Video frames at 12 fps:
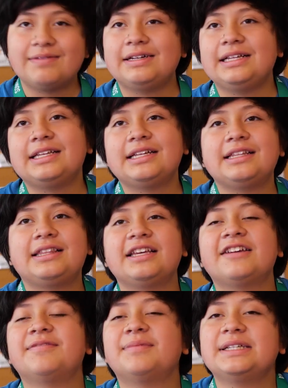I really didn't
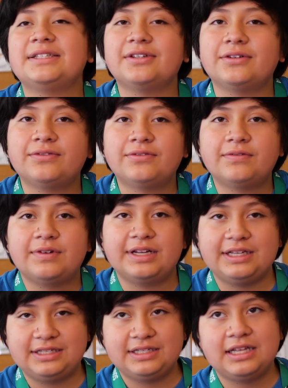think of myself
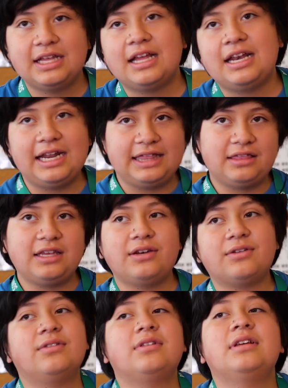as
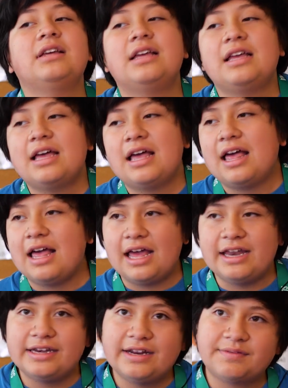Latino,
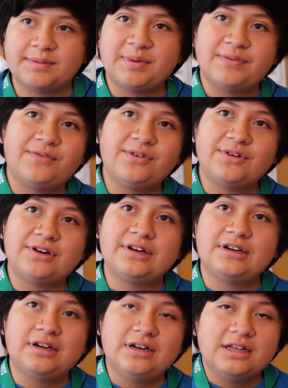and never
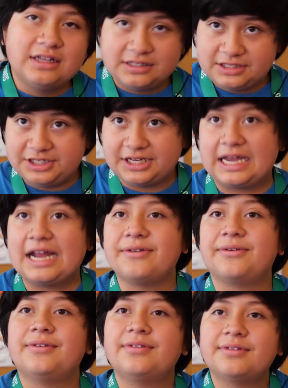before Chicano.